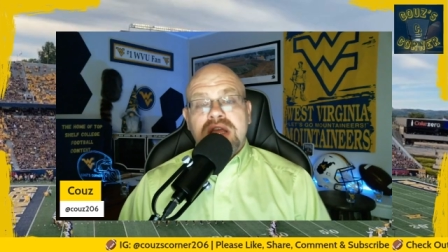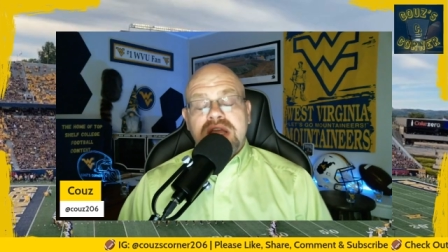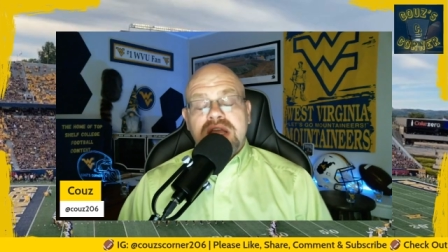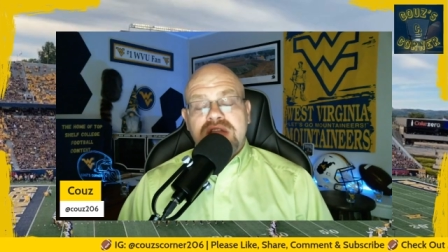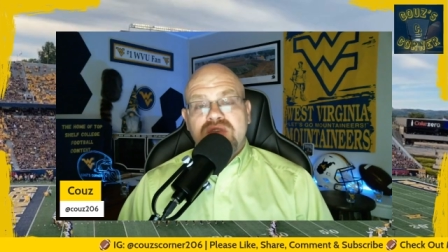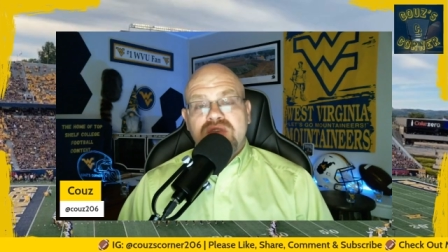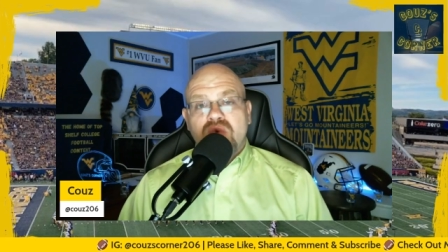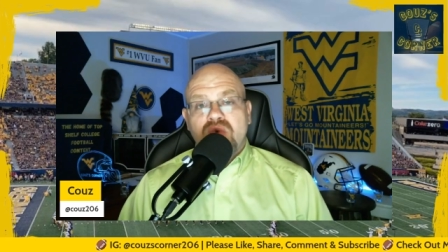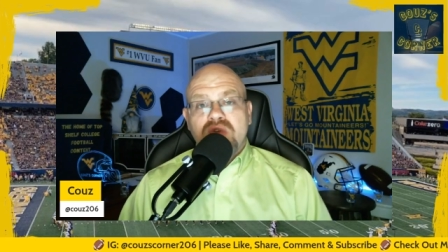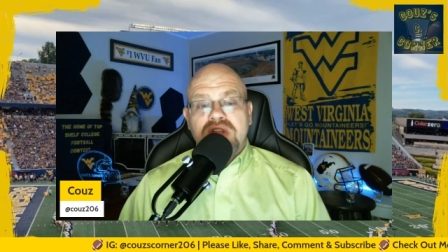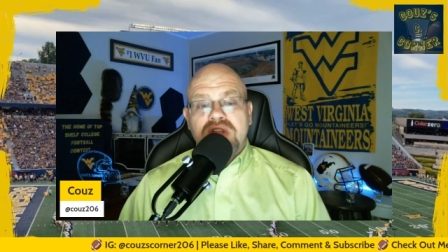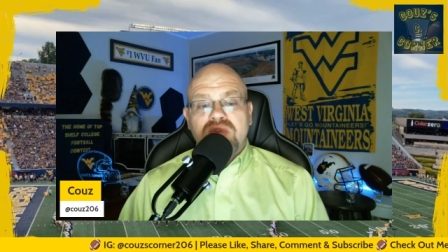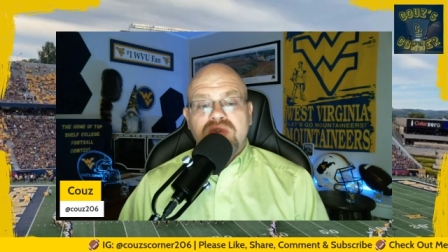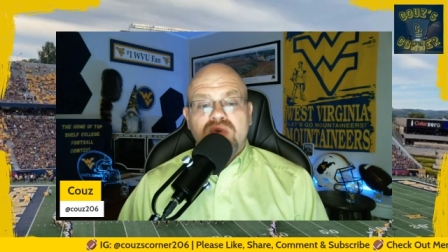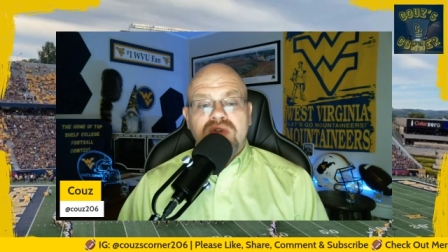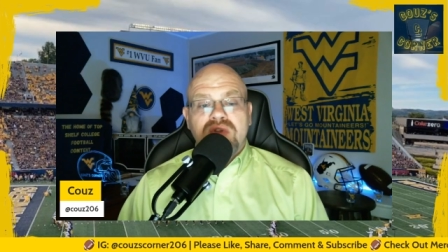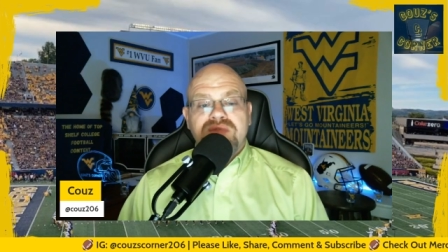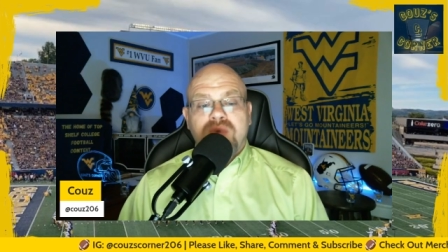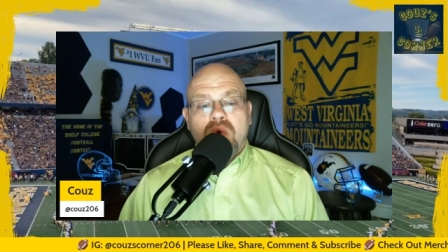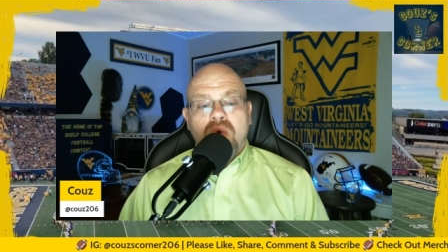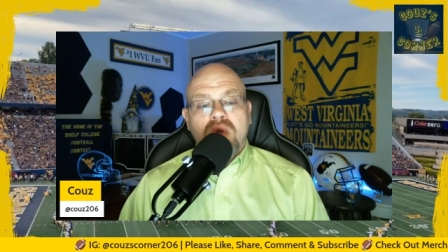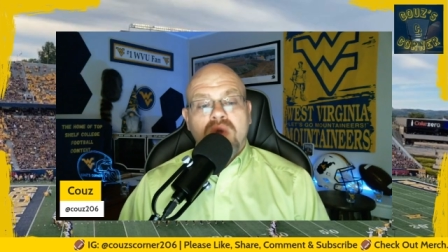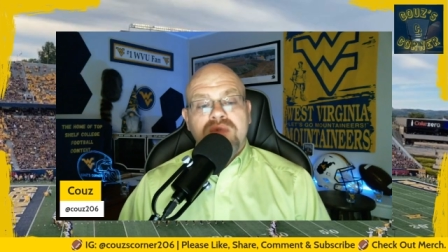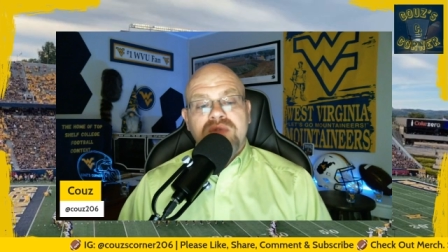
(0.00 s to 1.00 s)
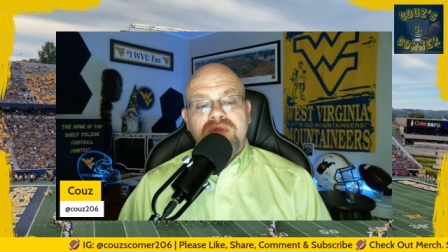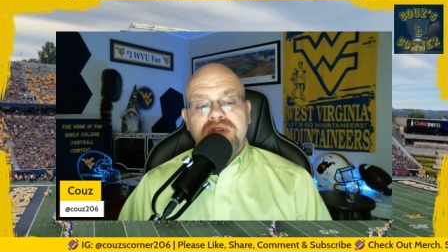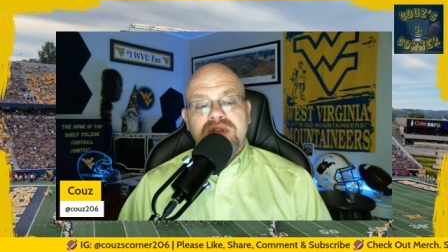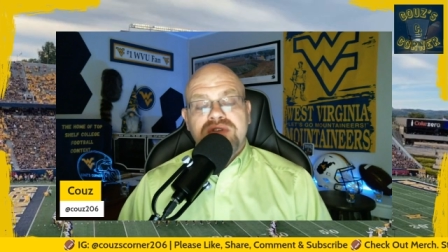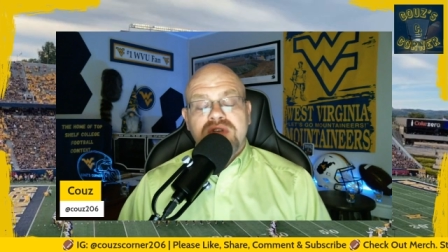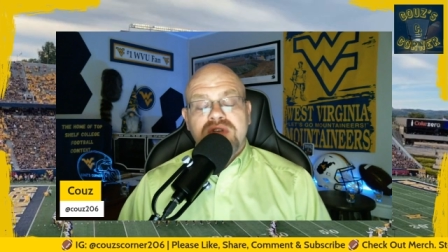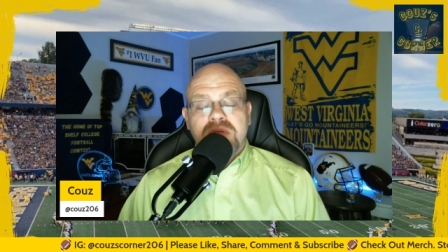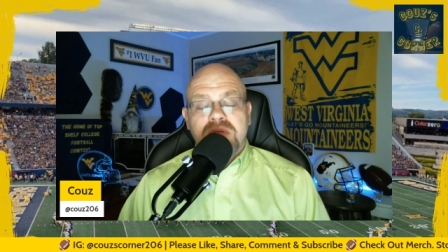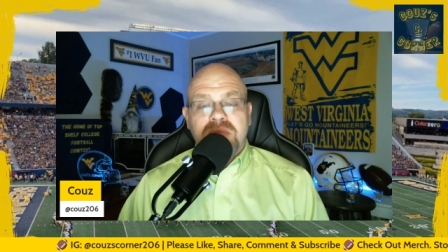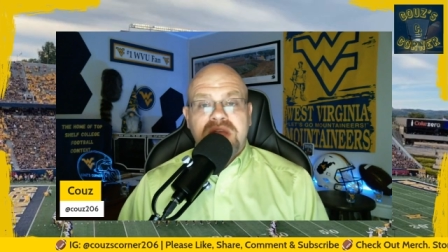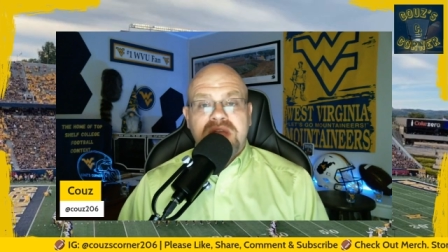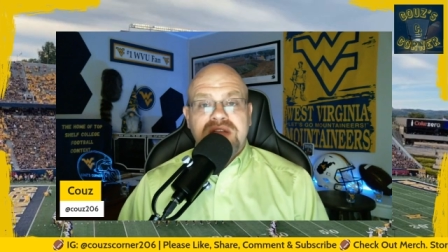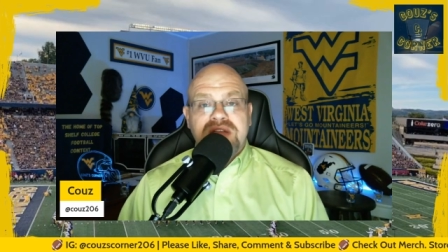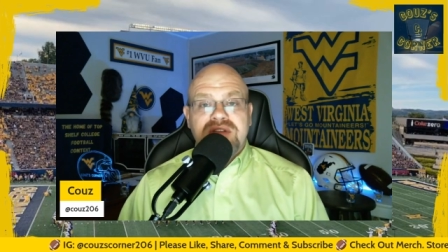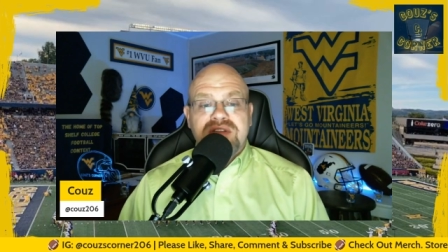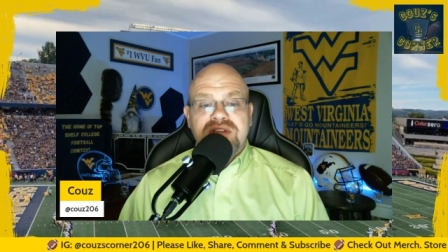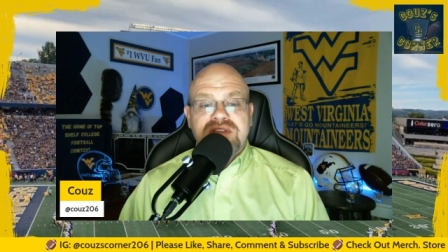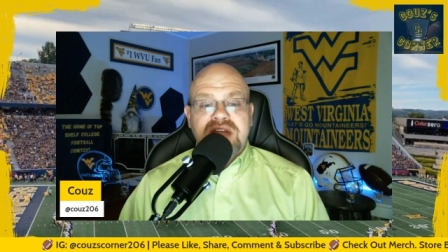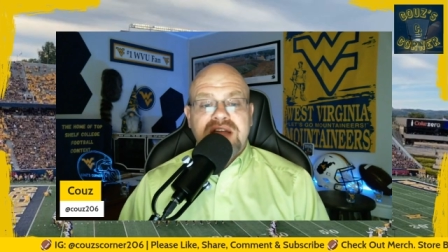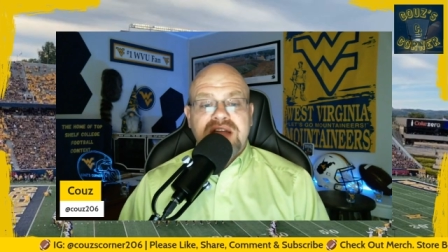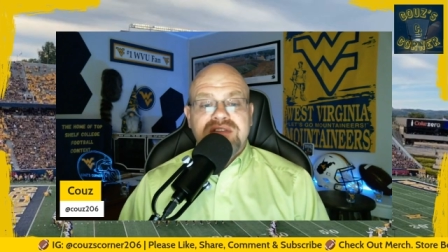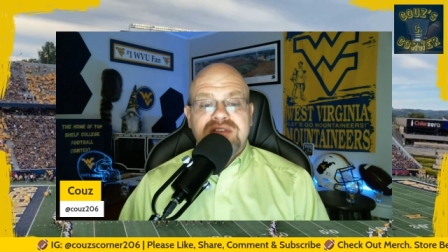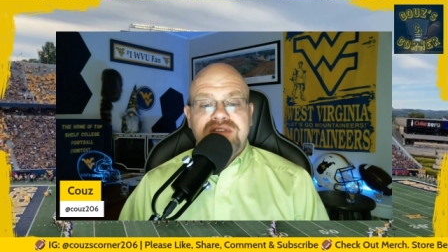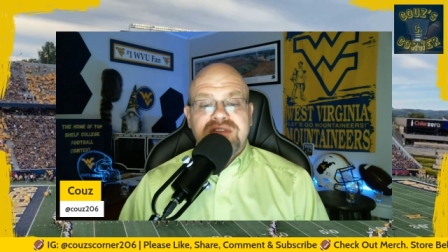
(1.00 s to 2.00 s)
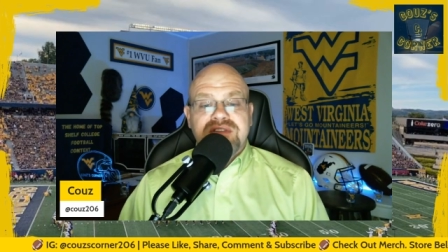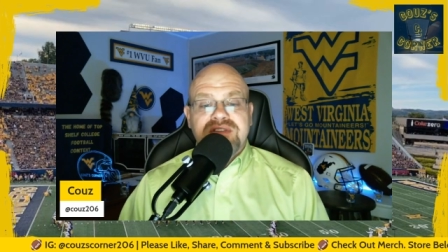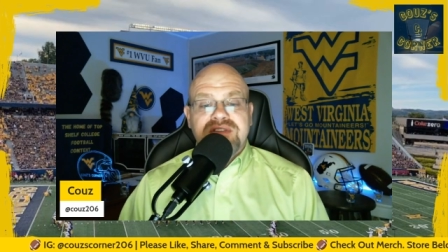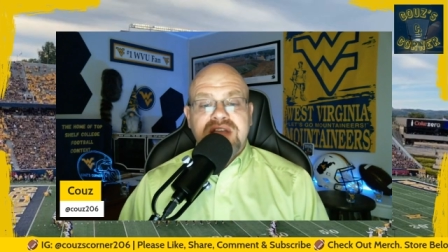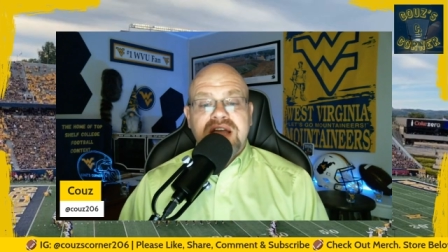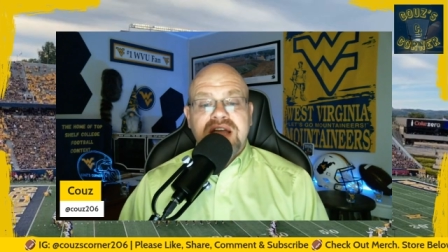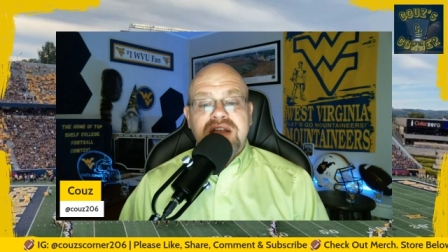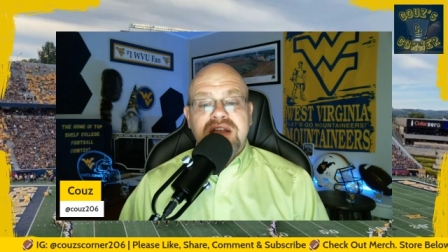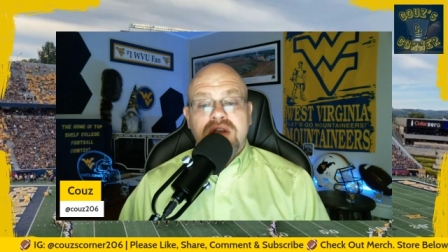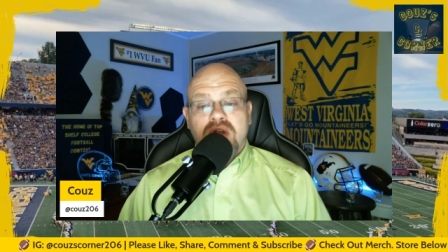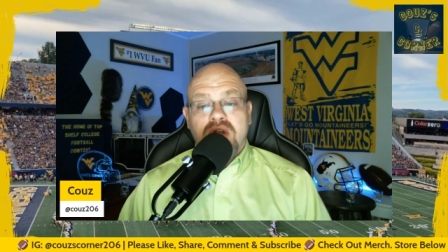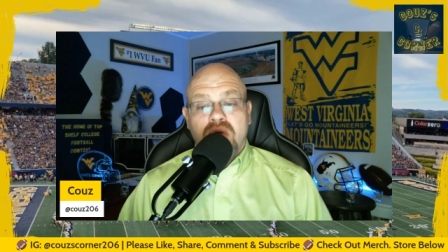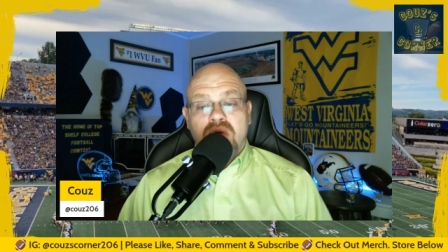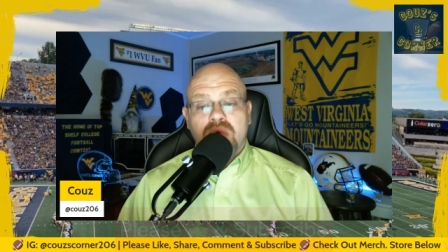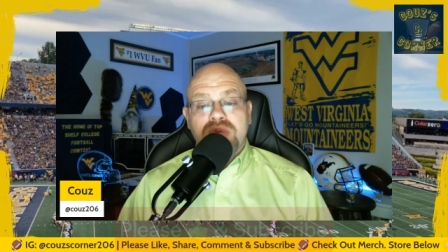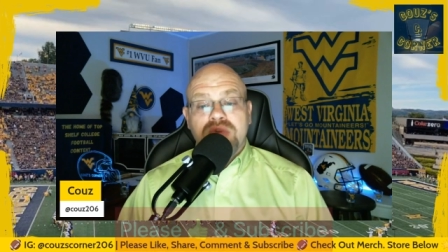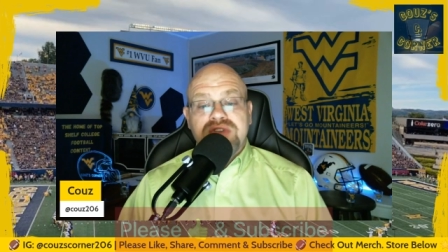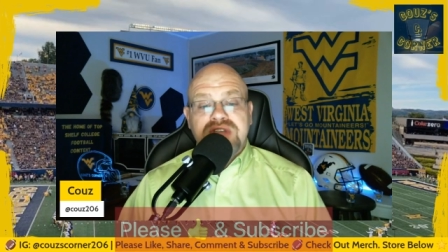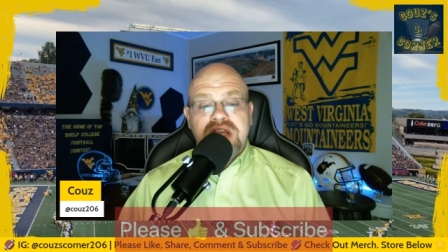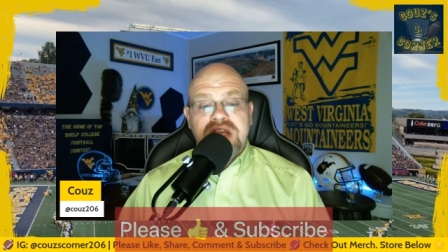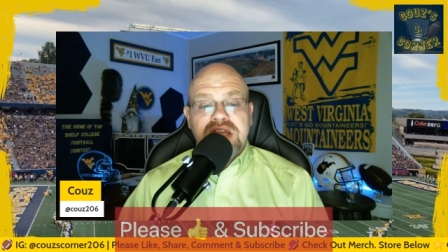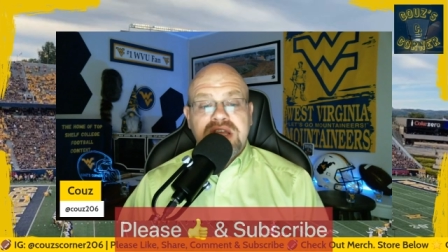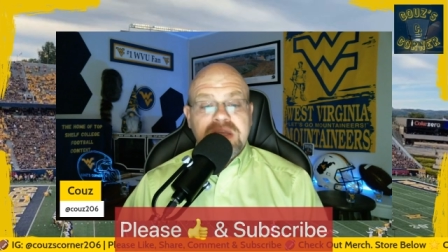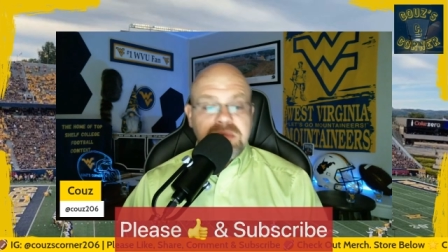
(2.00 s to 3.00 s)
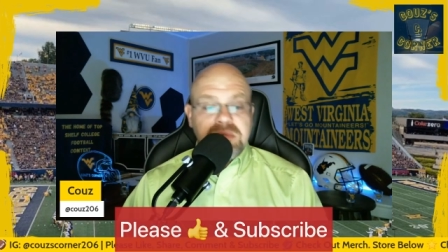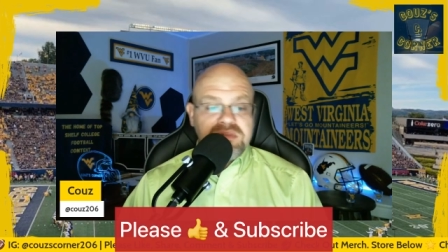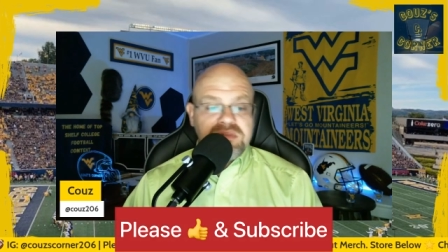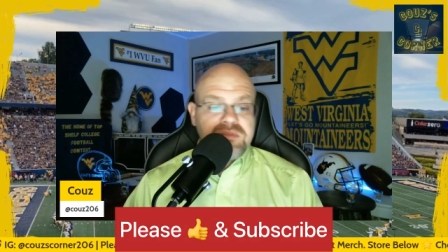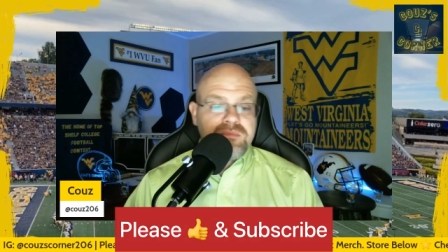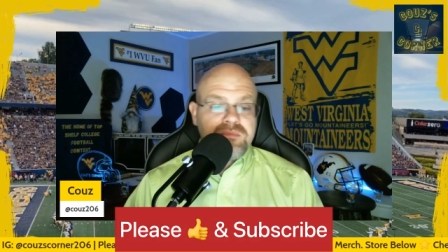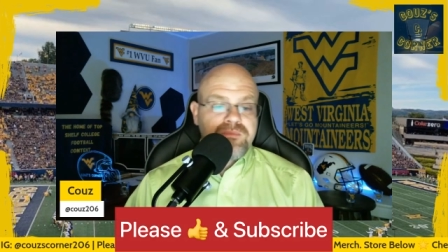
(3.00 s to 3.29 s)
in twenty twenty-four if this young man decides to sign along with James.